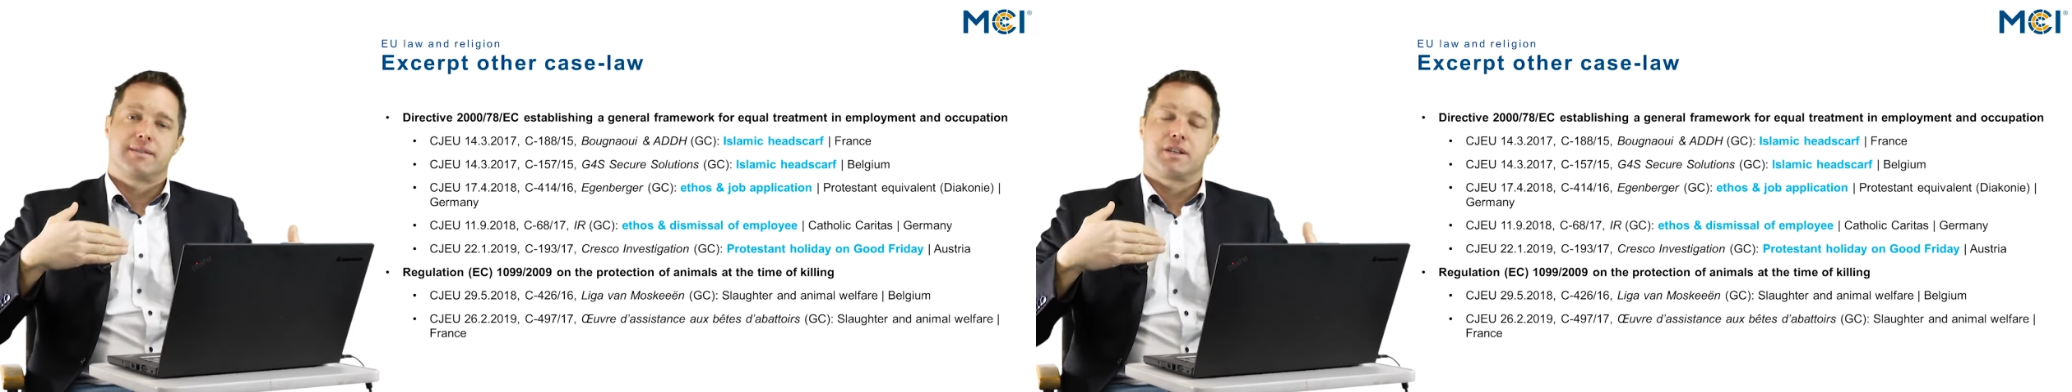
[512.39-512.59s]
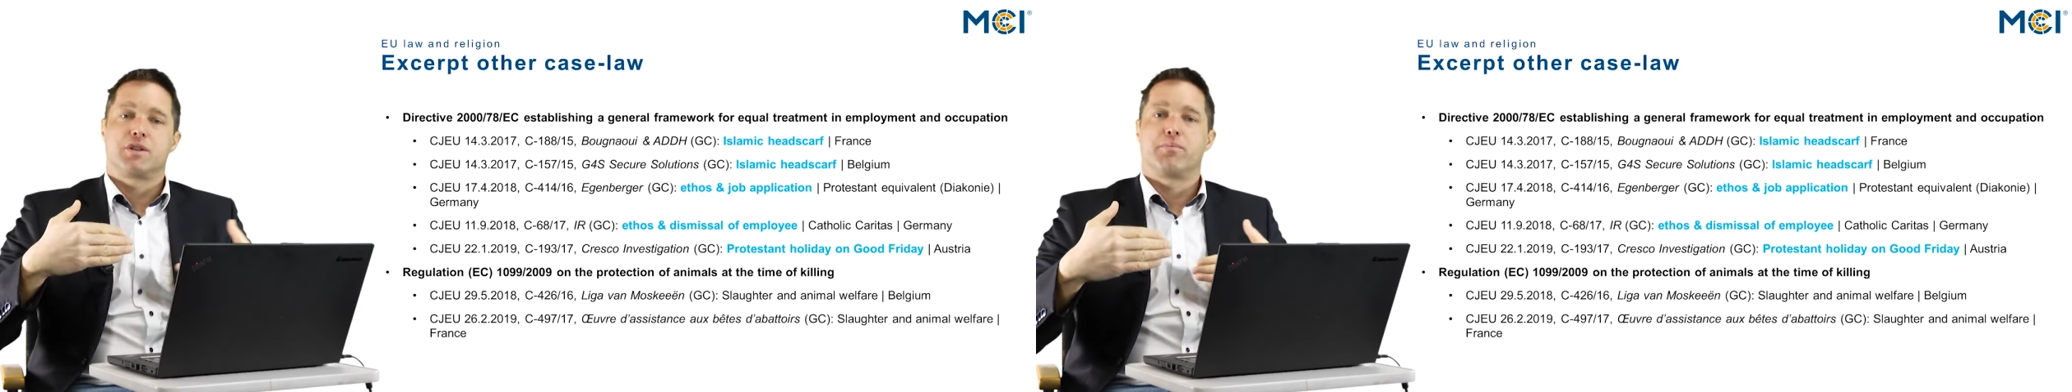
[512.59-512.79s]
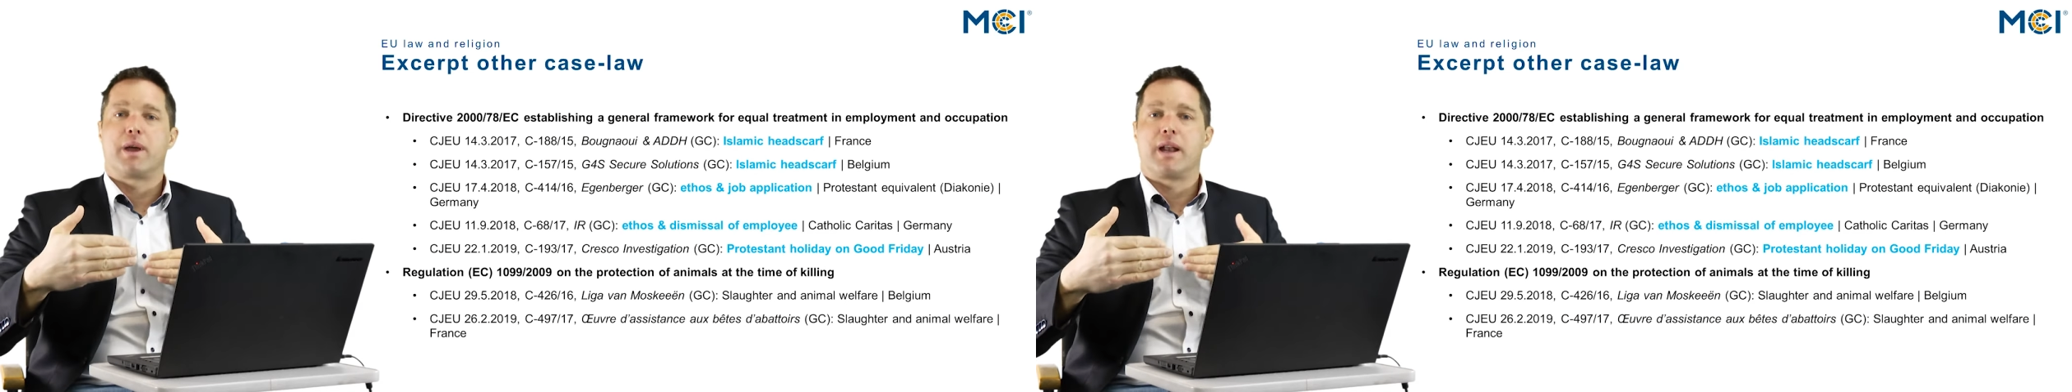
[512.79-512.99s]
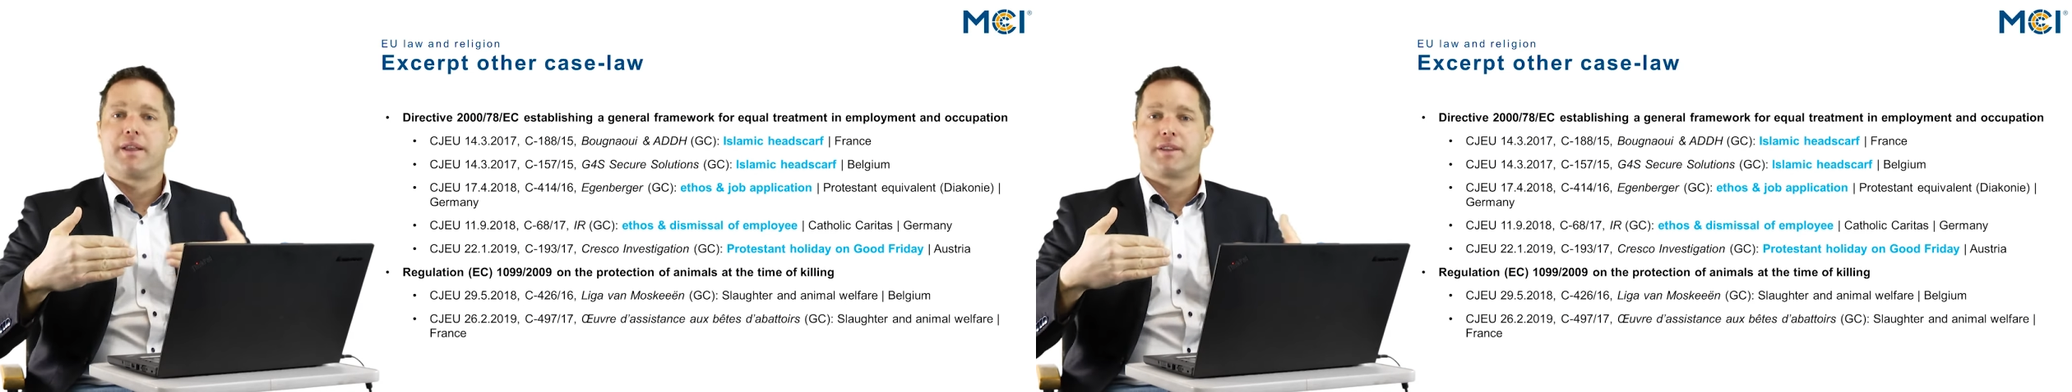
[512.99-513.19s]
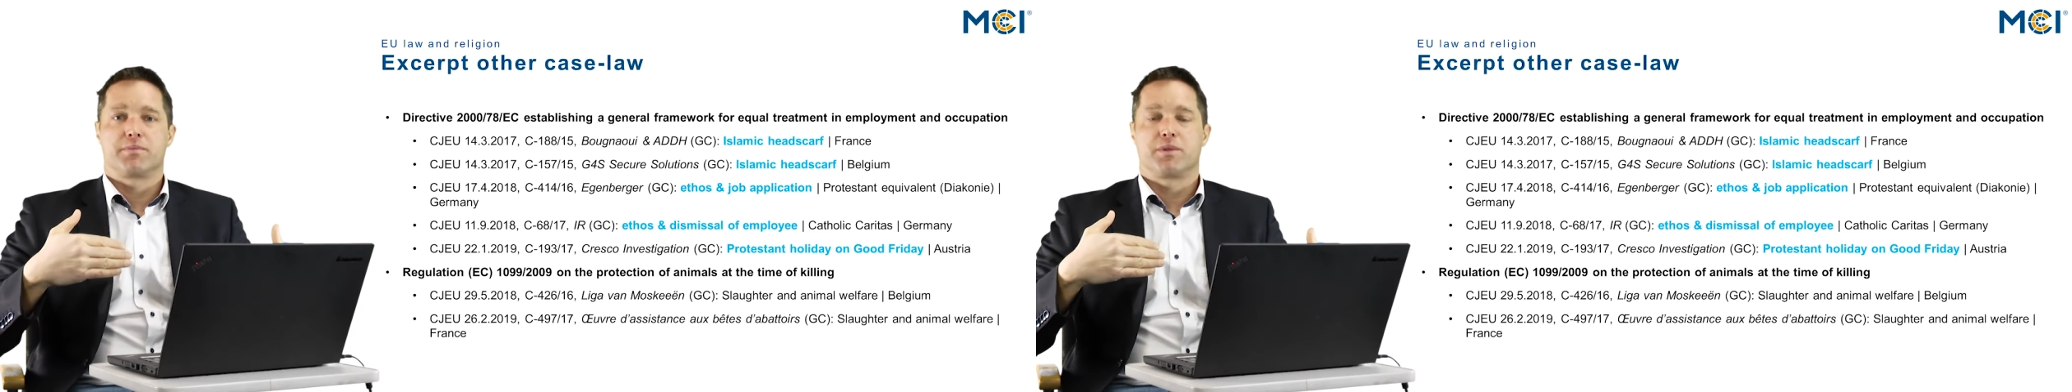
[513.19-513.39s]
such a
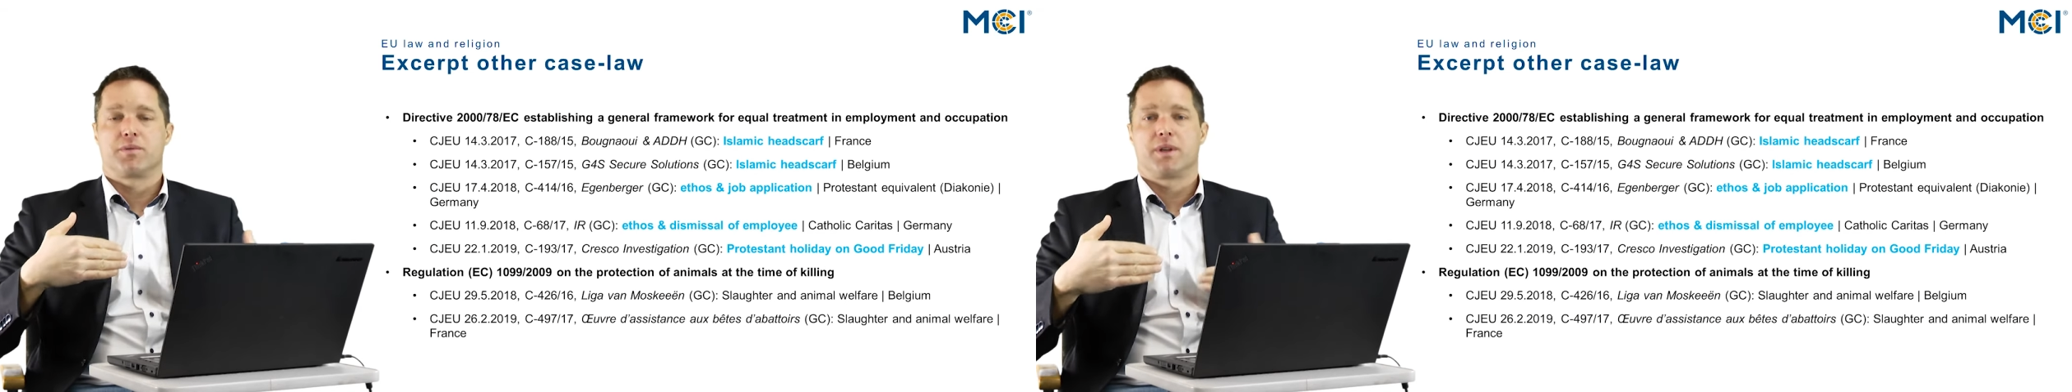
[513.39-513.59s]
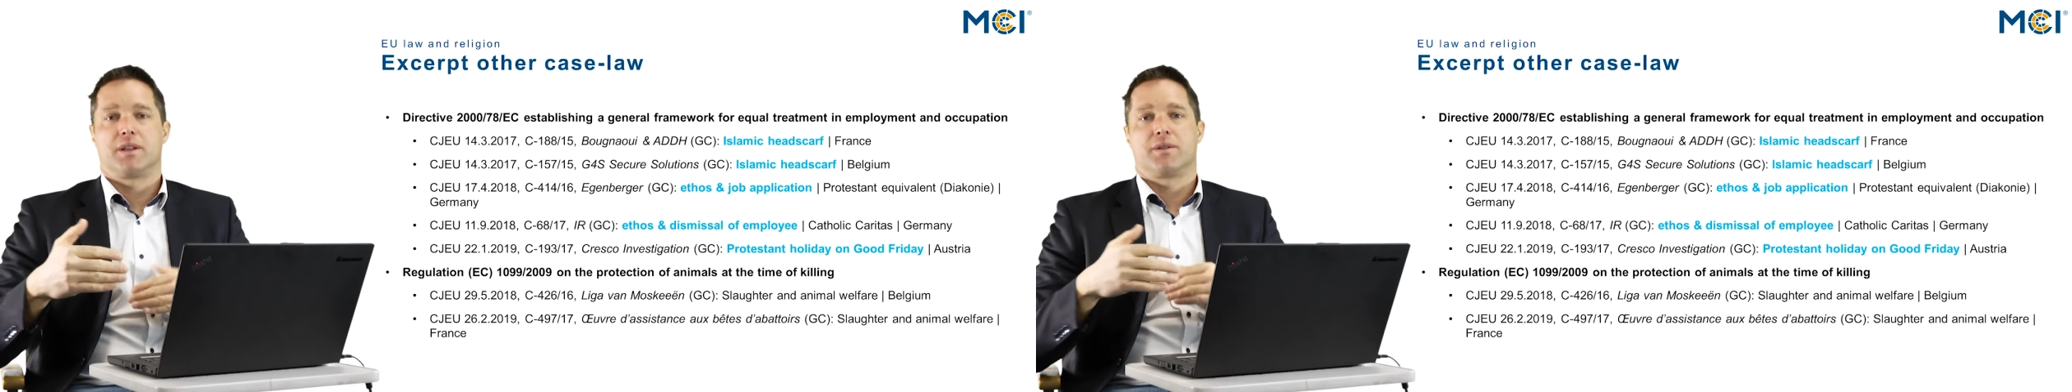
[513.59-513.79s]
balance between